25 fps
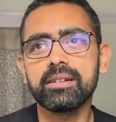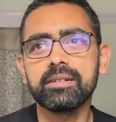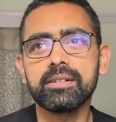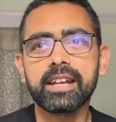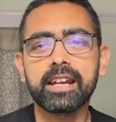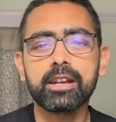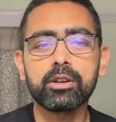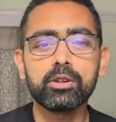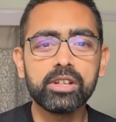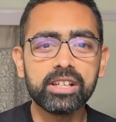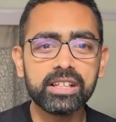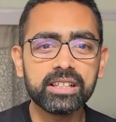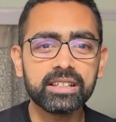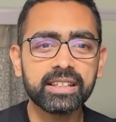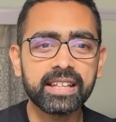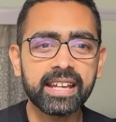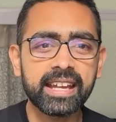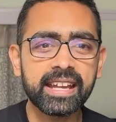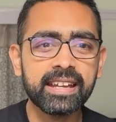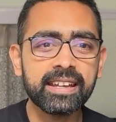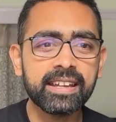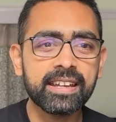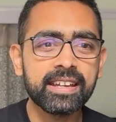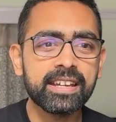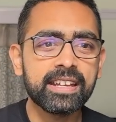regular
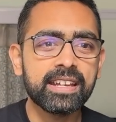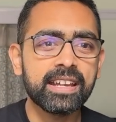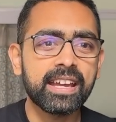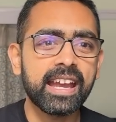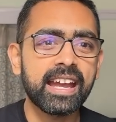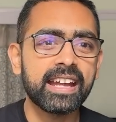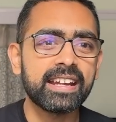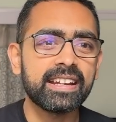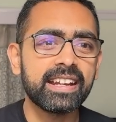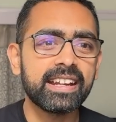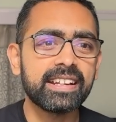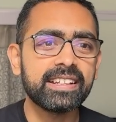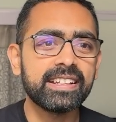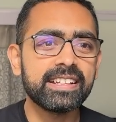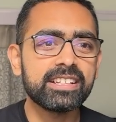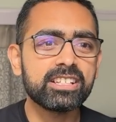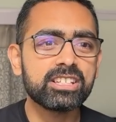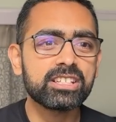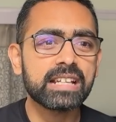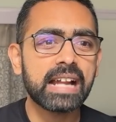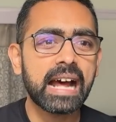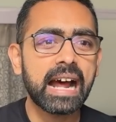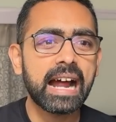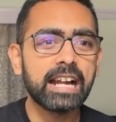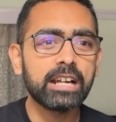thing, and at the
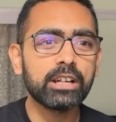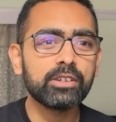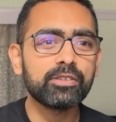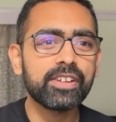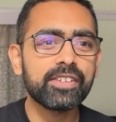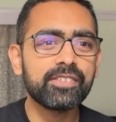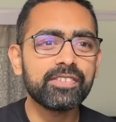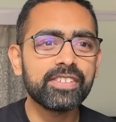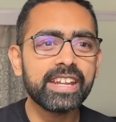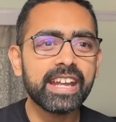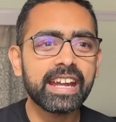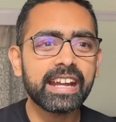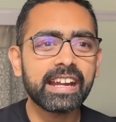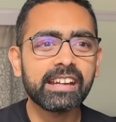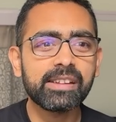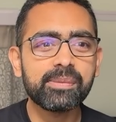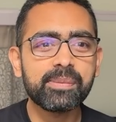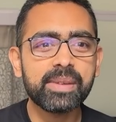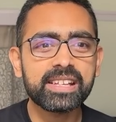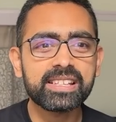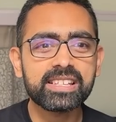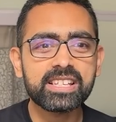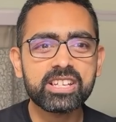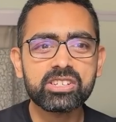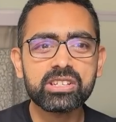start of every
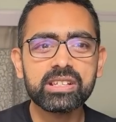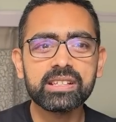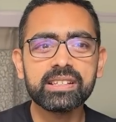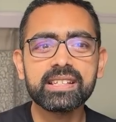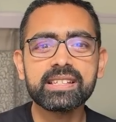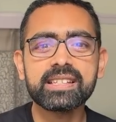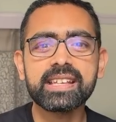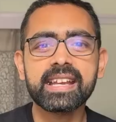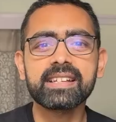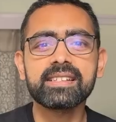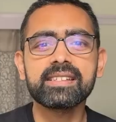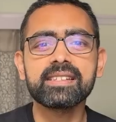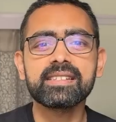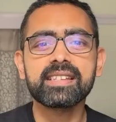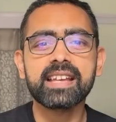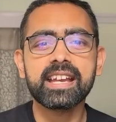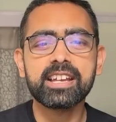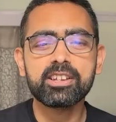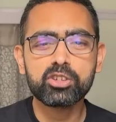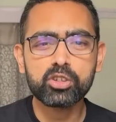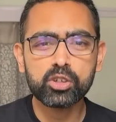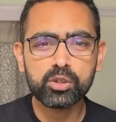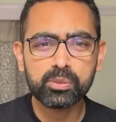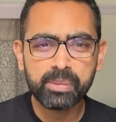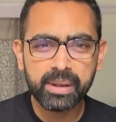academic session this
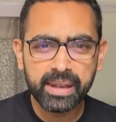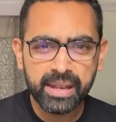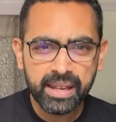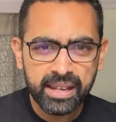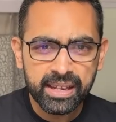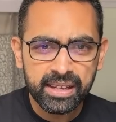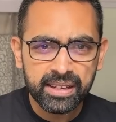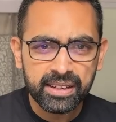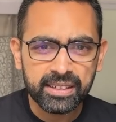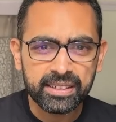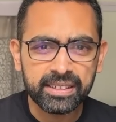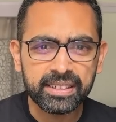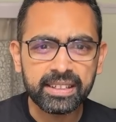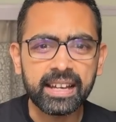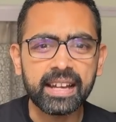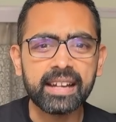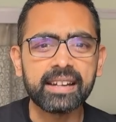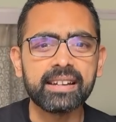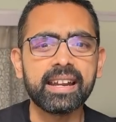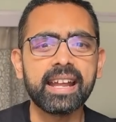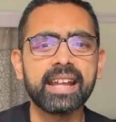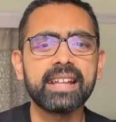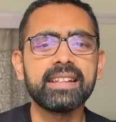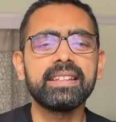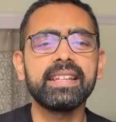exercise should be
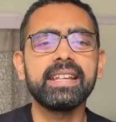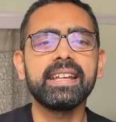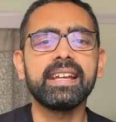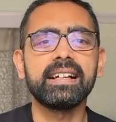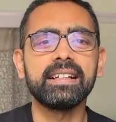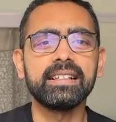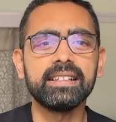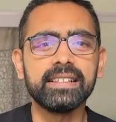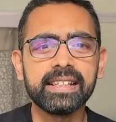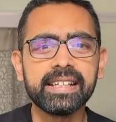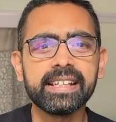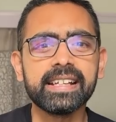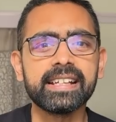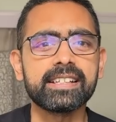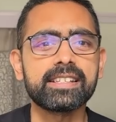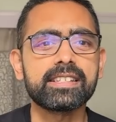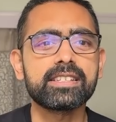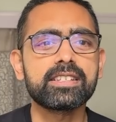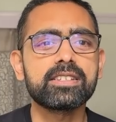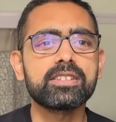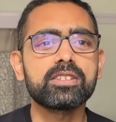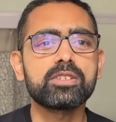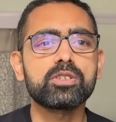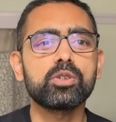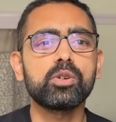done at the earliest.